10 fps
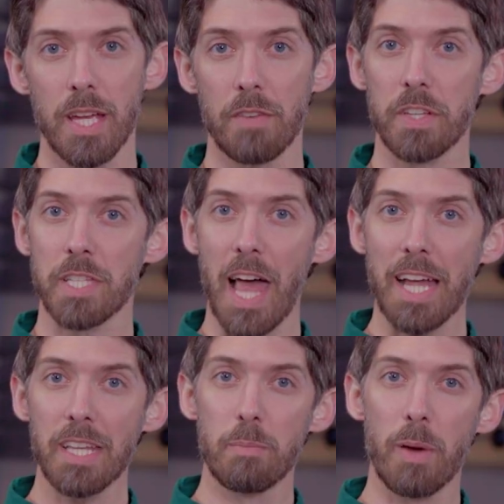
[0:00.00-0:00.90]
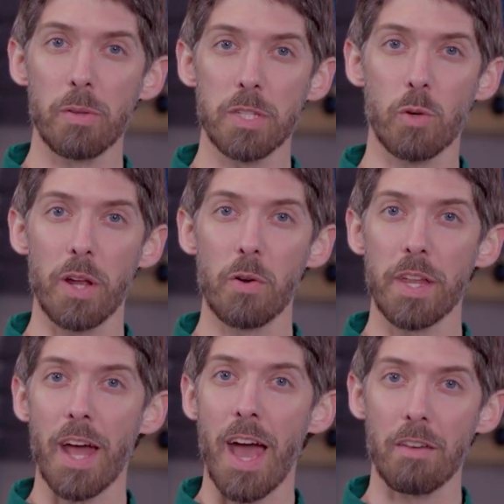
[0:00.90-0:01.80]
If the slack in the belt is greater
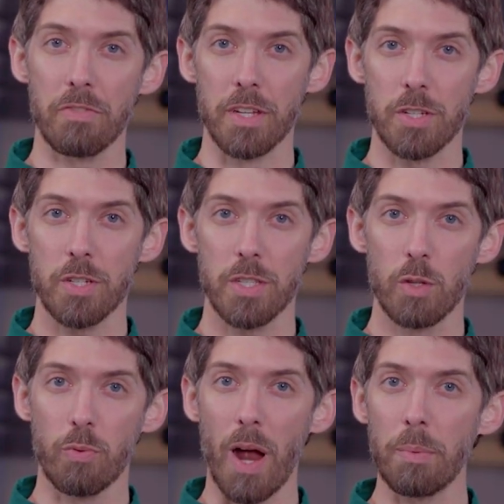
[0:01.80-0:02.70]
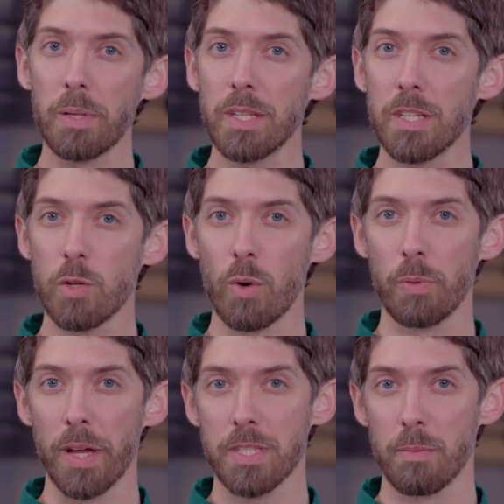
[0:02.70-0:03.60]
than a half inch, you probably need to
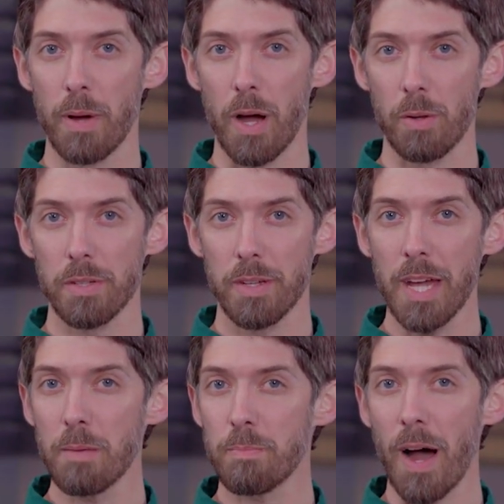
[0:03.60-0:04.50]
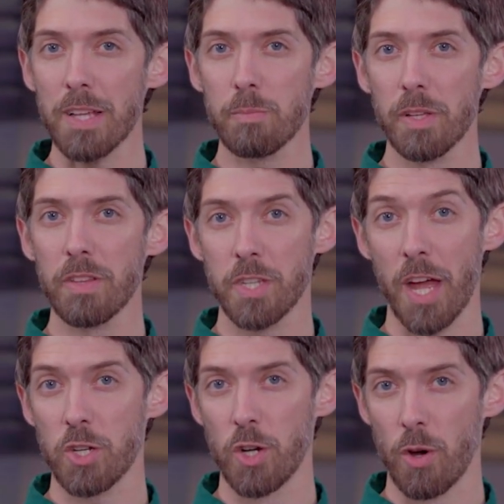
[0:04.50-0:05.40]
replace the belt, and possibly the
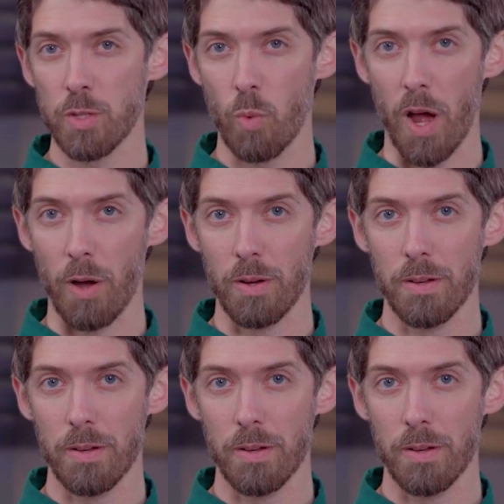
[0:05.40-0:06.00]
tensioner as well.